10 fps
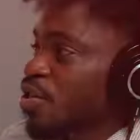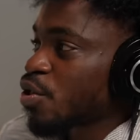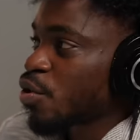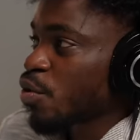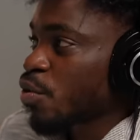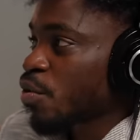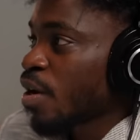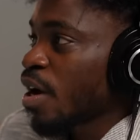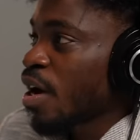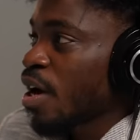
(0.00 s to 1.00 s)
So
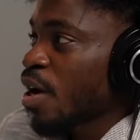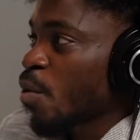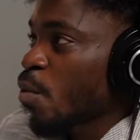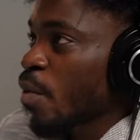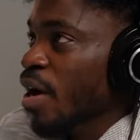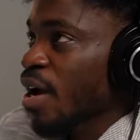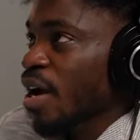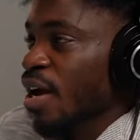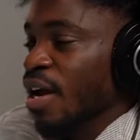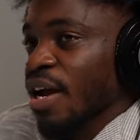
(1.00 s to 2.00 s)

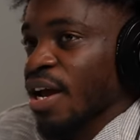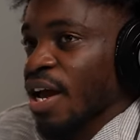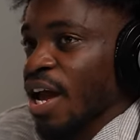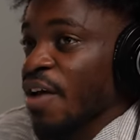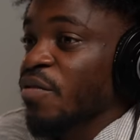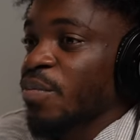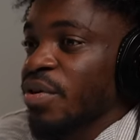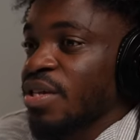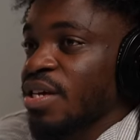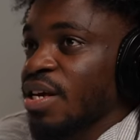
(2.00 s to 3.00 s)
where
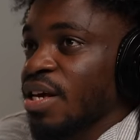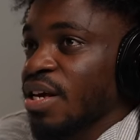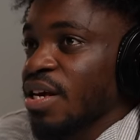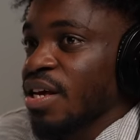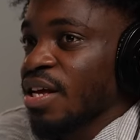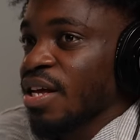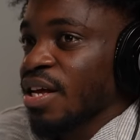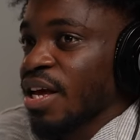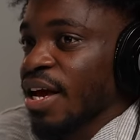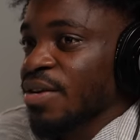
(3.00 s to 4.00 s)
everybody
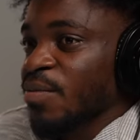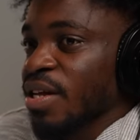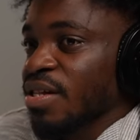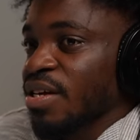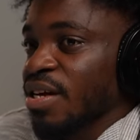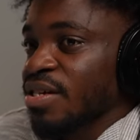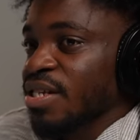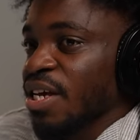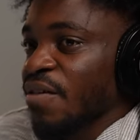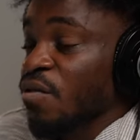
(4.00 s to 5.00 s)
can right click and
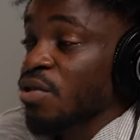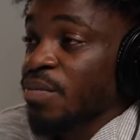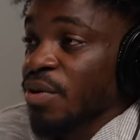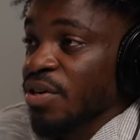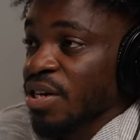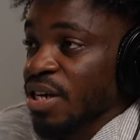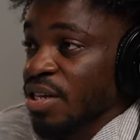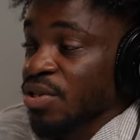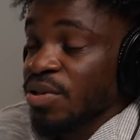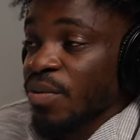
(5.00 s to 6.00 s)
save on the blockchain,
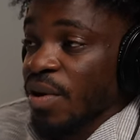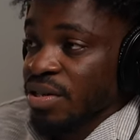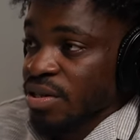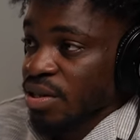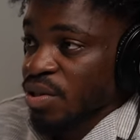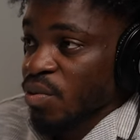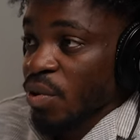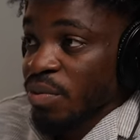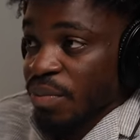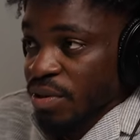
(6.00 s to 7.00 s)
it's only registered to
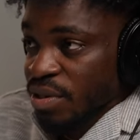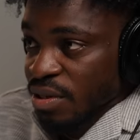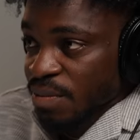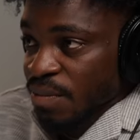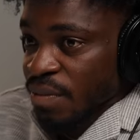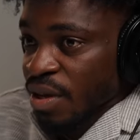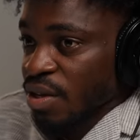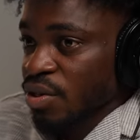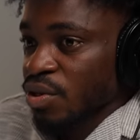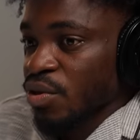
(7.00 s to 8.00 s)
one person.
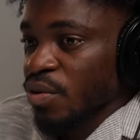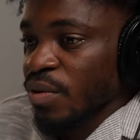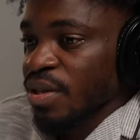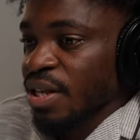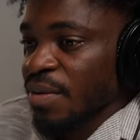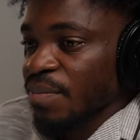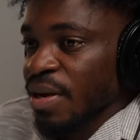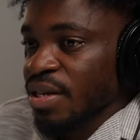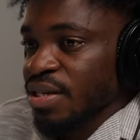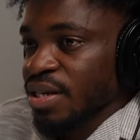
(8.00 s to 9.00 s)
So that
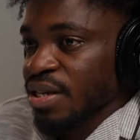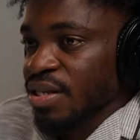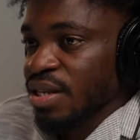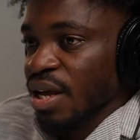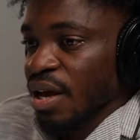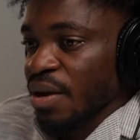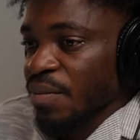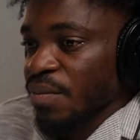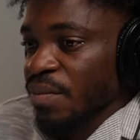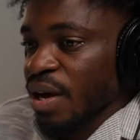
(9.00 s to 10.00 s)
makes it
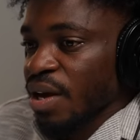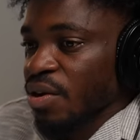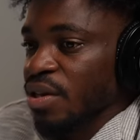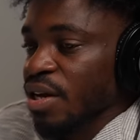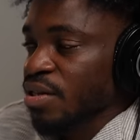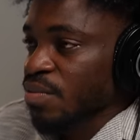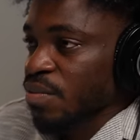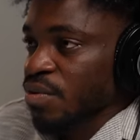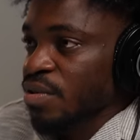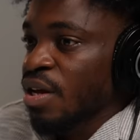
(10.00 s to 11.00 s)
a
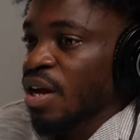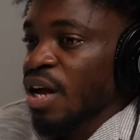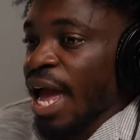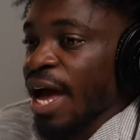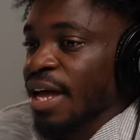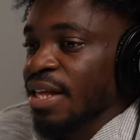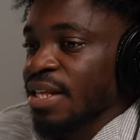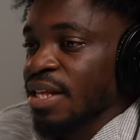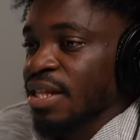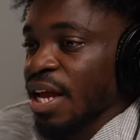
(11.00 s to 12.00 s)
collectible.
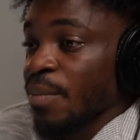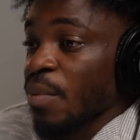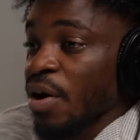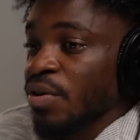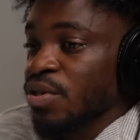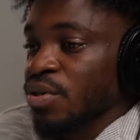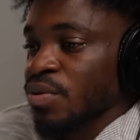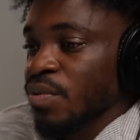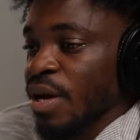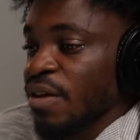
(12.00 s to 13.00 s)
And like, prior
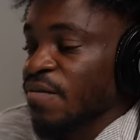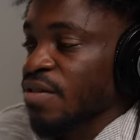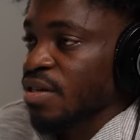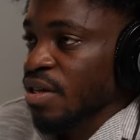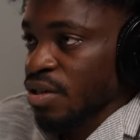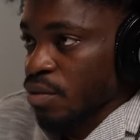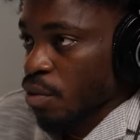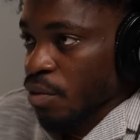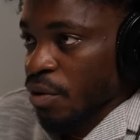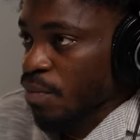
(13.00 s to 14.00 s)
to NFTs and the
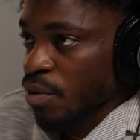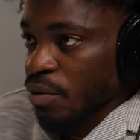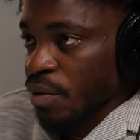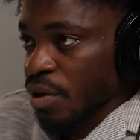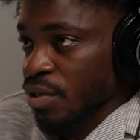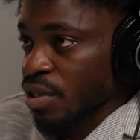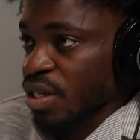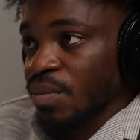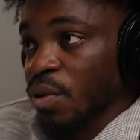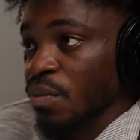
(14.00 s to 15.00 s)
whole crypto
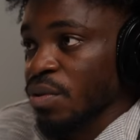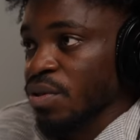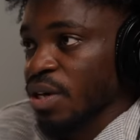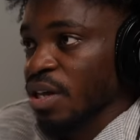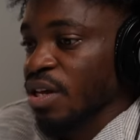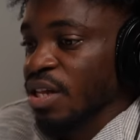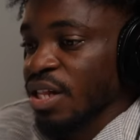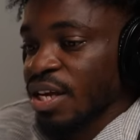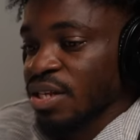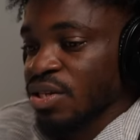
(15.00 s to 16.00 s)
ecosystem coming together,
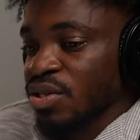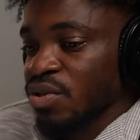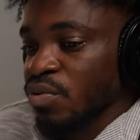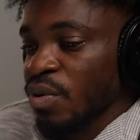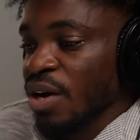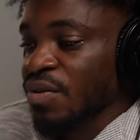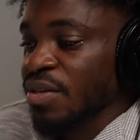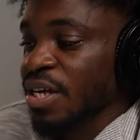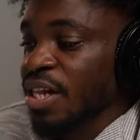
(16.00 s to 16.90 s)
like, to actually